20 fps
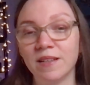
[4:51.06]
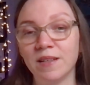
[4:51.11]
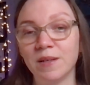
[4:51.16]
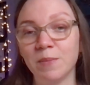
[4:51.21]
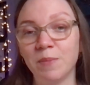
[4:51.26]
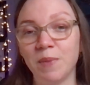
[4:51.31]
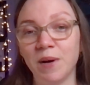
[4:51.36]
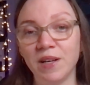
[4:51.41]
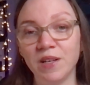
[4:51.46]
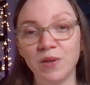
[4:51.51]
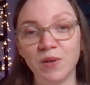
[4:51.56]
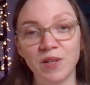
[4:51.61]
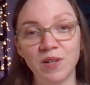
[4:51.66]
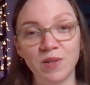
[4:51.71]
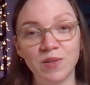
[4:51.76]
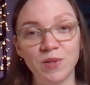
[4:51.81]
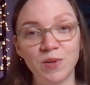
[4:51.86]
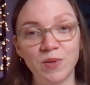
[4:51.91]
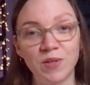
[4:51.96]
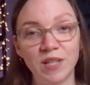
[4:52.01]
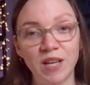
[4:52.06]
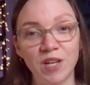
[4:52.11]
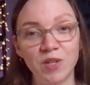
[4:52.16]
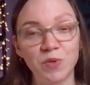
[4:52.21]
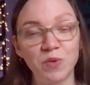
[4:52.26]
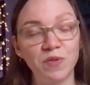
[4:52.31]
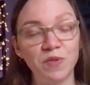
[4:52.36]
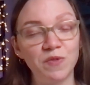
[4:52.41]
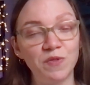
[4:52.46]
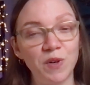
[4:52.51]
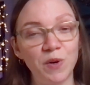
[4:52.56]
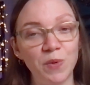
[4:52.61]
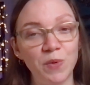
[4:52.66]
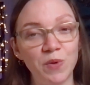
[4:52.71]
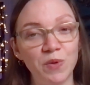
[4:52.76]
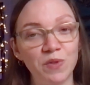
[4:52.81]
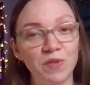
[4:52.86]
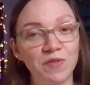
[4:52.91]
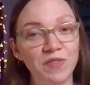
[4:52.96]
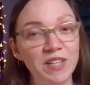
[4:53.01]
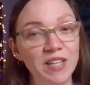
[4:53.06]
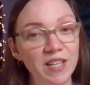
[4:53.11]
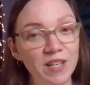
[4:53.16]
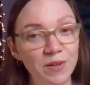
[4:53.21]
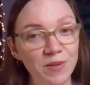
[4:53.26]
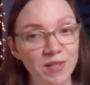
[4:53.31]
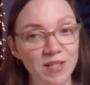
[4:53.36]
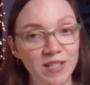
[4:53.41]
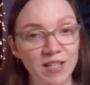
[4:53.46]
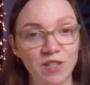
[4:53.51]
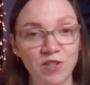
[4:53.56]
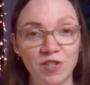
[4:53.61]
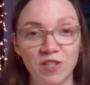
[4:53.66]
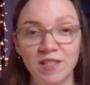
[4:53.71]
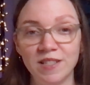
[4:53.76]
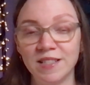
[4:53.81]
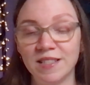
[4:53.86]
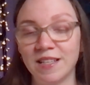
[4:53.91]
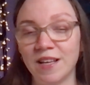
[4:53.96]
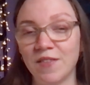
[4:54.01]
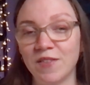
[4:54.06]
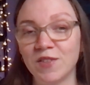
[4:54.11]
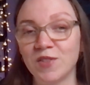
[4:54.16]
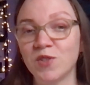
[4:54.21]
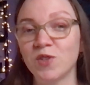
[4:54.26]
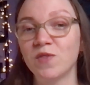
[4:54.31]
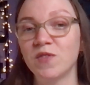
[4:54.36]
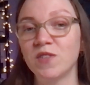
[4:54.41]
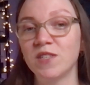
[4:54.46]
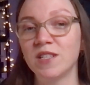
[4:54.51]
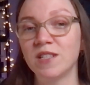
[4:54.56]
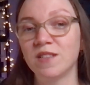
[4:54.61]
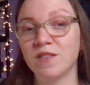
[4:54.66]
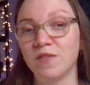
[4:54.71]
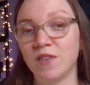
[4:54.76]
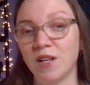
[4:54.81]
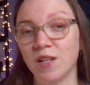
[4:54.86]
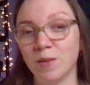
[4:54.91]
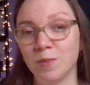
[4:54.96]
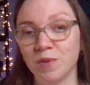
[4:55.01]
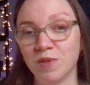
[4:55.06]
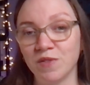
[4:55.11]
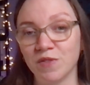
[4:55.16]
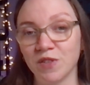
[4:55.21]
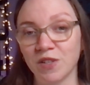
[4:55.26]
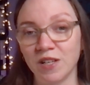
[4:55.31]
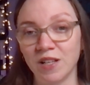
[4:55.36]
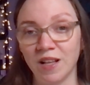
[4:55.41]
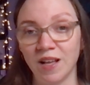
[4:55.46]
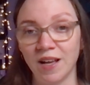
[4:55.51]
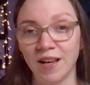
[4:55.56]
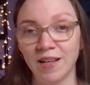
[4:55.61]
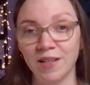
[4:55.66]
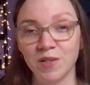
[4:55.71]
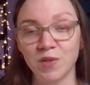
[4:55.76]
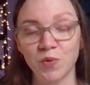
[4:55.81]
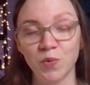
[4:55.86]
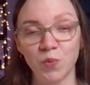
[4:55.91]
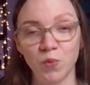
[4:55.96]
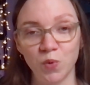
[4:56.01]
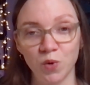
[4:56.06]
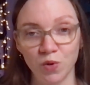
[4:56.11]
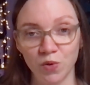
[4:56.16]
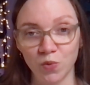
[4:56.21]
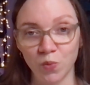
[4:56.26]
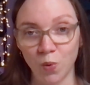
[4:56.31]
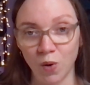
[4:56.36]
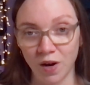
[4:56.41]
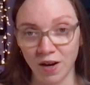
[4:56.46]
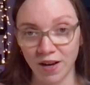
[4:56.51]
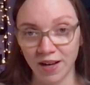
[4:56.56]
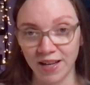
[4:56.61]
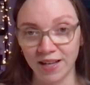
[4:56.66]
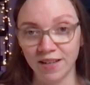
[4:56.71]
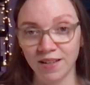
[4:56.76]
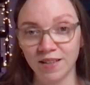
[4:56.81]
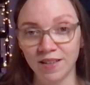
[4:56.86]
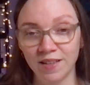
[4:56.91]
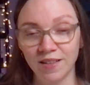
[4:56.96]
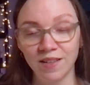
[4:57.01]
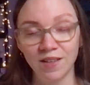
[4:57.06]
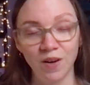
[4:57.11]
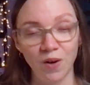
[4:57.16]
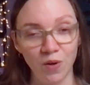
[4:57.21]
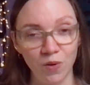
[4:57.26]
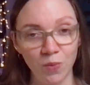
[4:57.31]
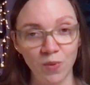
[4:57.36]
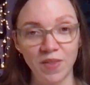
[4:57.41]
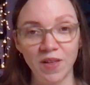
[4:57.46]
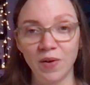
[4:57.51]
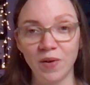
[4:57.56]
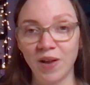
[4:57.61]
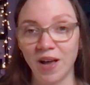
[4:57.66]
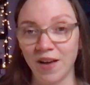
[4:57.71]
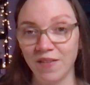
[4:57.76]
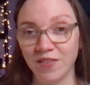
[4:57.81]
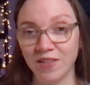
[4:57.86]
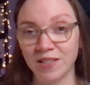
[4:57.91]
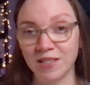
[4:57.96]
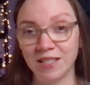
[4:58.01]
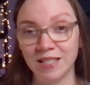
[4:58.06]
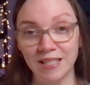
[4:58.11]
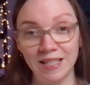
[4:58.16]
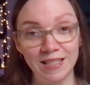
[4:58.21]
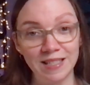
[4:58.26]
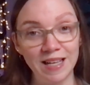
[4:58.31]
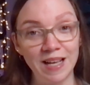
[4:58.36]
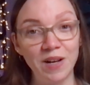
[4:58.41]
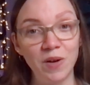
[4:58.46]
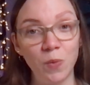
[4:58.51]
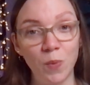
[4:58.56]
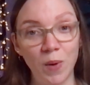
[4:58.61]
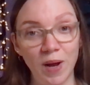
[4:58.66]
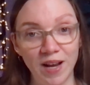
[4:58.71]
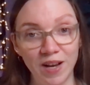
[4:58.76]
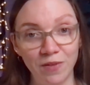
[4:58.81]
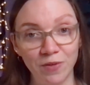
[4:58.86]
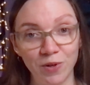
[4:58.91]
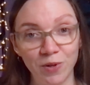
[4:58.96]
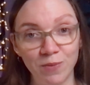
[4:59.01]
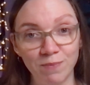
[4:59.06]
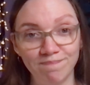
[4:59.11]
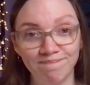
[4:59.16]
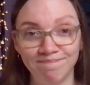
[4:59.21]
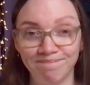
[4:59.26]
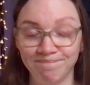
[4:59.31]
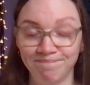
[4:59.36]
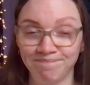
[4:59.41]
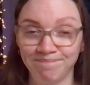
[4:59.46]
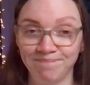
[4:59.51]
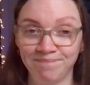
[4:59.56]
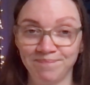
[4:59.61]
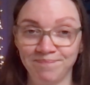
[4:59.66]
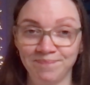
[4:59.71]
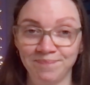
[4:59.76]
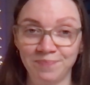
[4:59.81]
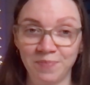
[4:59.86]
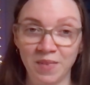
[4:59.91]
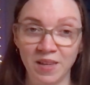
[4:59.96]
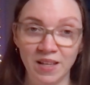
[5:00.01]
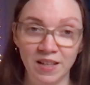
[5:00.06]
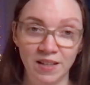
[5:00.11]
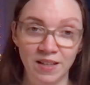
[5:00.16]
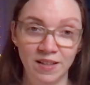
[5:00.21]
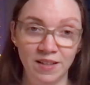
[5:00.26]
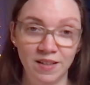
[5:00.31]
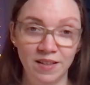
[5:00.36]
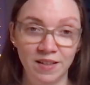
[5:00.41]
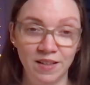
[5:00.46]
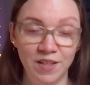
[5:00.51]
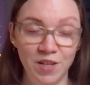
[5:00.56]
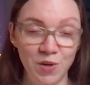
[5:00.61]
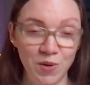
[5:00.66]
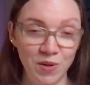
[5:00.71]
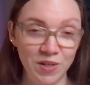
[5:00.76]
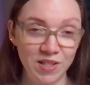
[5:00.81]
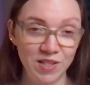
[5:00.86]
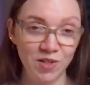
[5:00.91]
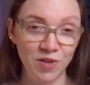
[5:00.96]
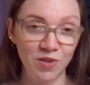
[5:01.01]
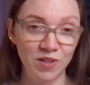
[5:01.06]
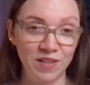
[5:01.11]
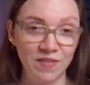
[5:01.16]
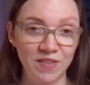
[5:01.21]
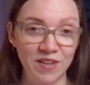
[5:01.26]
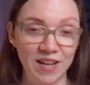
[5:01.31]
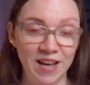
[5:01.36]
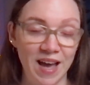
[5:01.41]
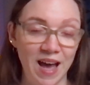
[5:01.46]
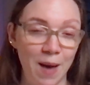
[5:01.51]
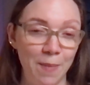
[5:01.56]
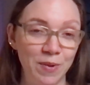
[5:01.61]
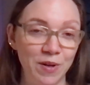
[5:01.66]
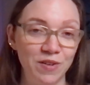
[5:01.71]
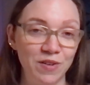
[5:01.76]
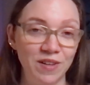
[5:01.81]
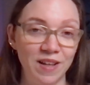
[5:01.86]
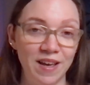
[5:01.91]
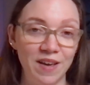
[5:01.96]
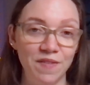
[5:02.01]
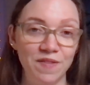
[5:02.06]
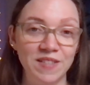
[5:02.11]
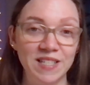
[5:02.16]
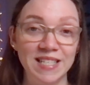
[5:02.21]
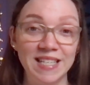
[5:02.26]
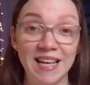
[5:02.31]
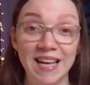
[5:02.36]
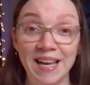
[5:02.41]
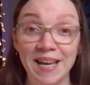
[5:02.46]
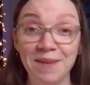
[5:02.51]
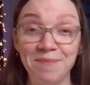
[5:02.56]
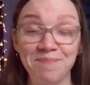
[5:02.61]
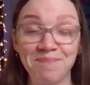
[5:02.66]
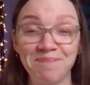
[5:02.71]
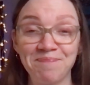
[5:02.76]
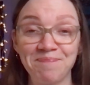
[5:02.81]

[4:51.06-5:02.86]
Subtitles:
But you can also schedule phone or video sessions, and the service is available for clients worldwide, all without having to sit in a waiting room. You can start living a happier life today.